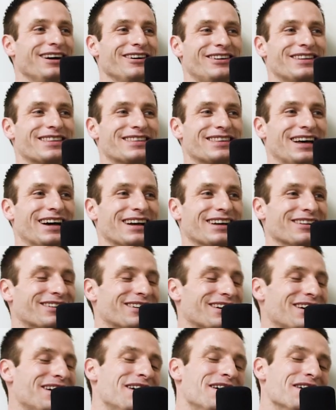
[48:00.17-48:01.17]
with the uh,
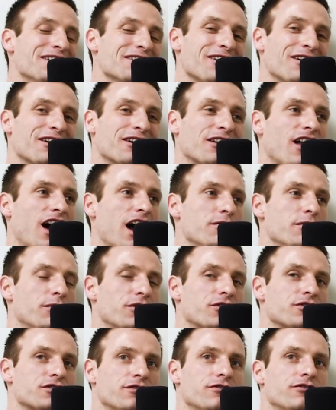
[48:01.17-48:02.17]
current climate but
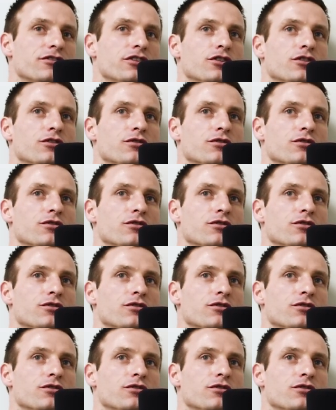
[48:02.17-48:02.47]
there's a few